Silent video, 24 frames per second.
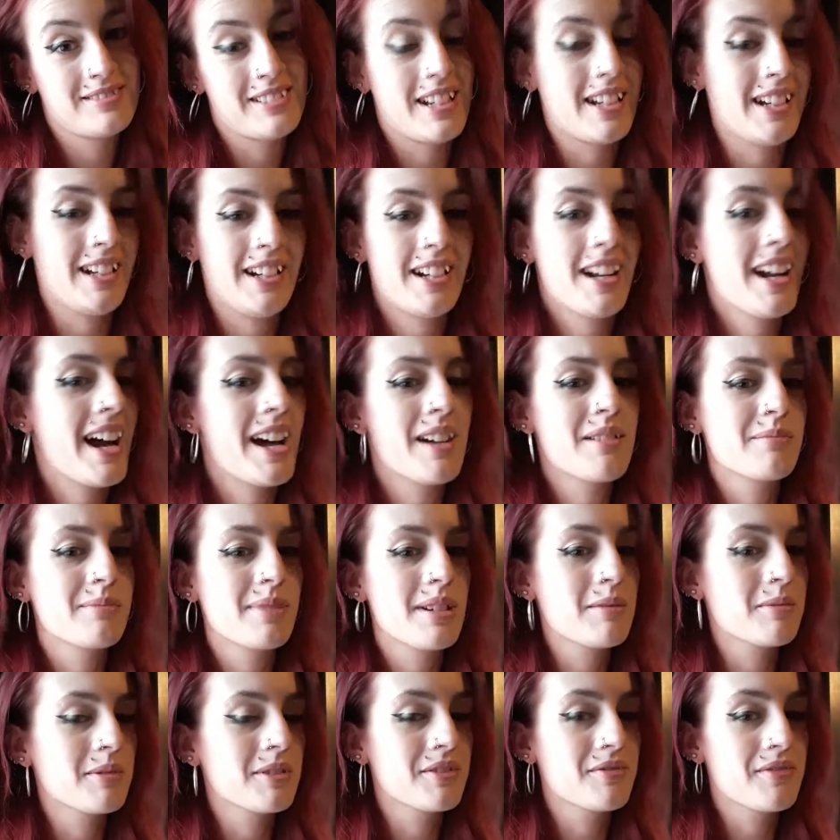and I hadn't been
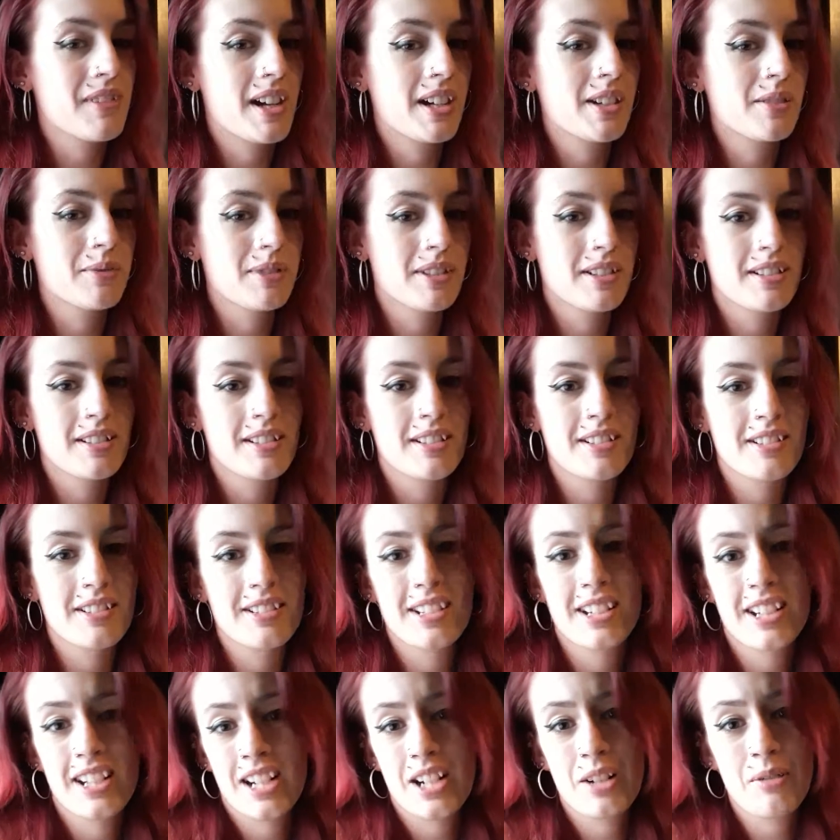able to find one
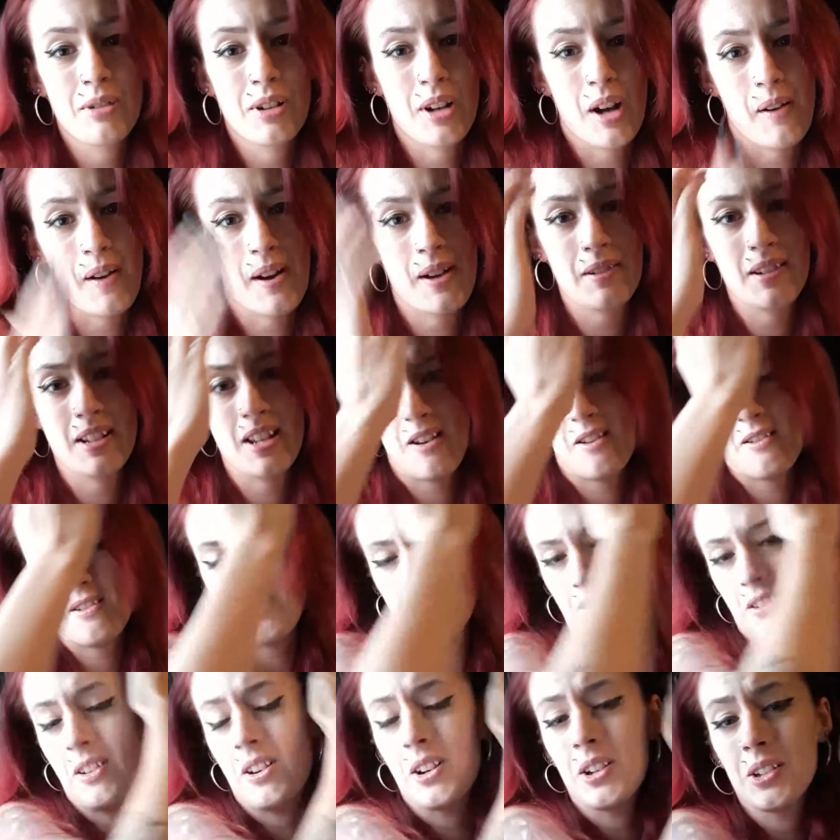anywhere around here,
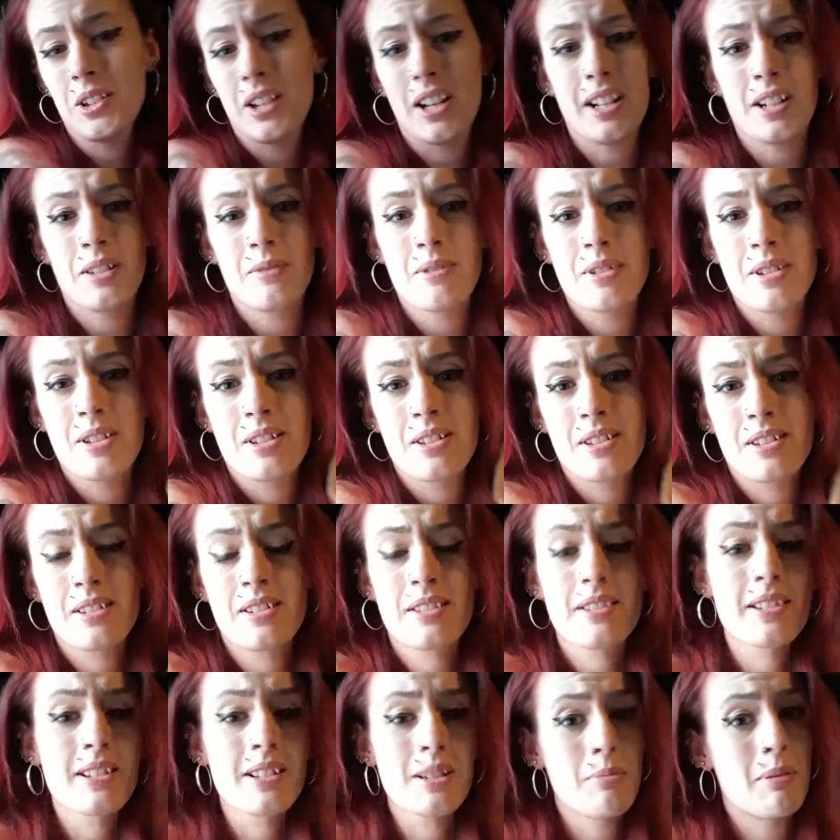and online it was
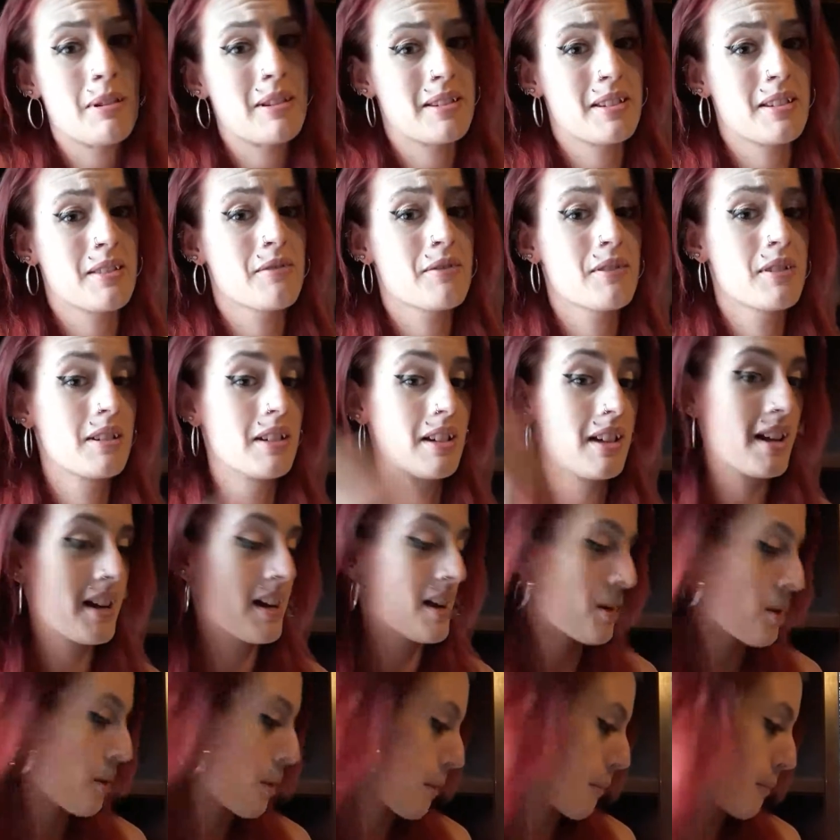expensive.
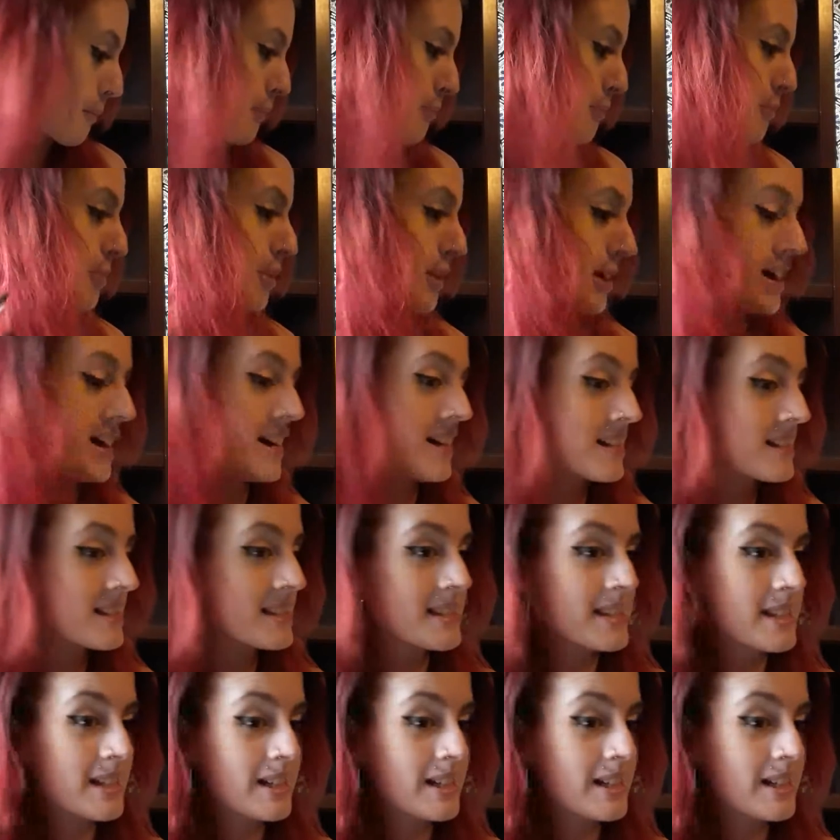But